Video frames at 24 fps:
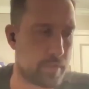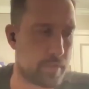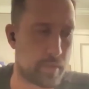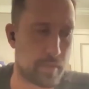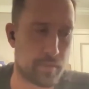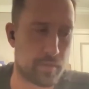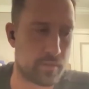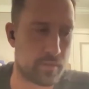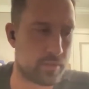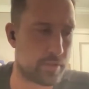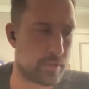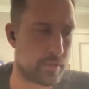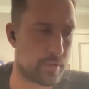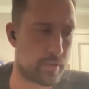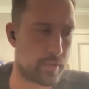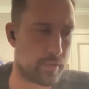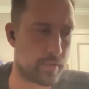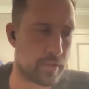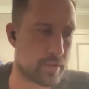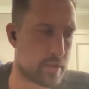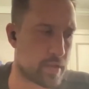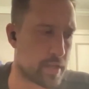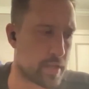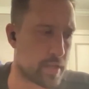
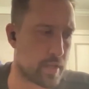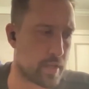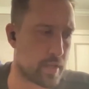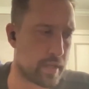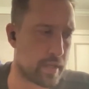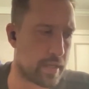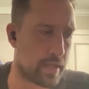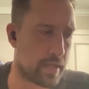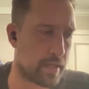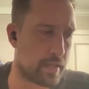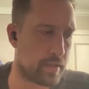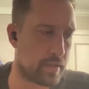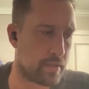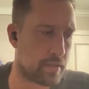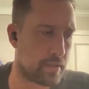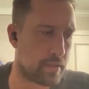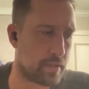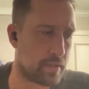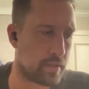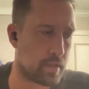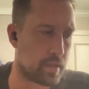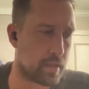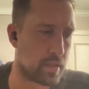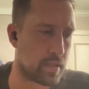totally agree.
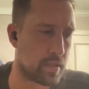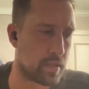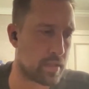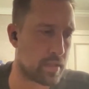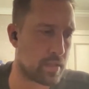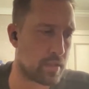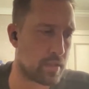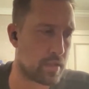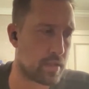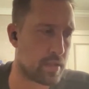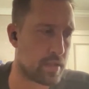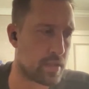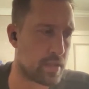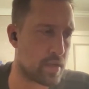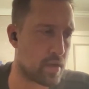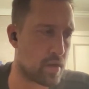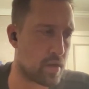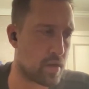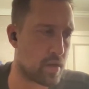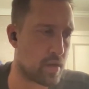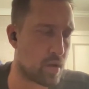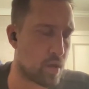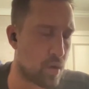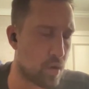The
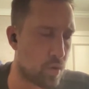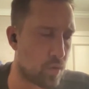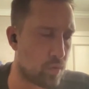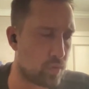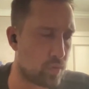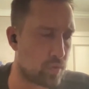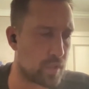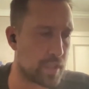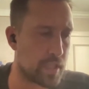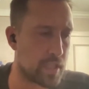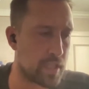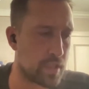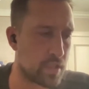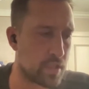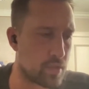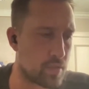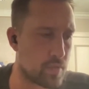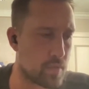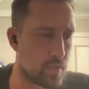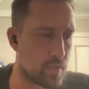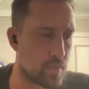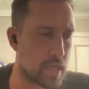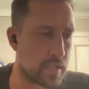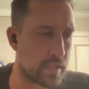only
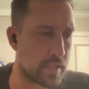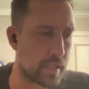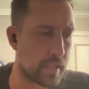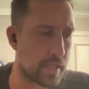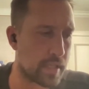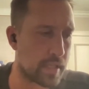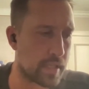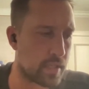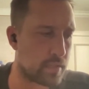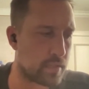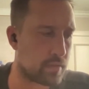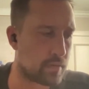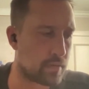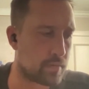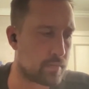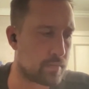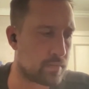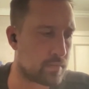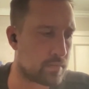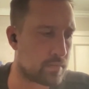nuance I could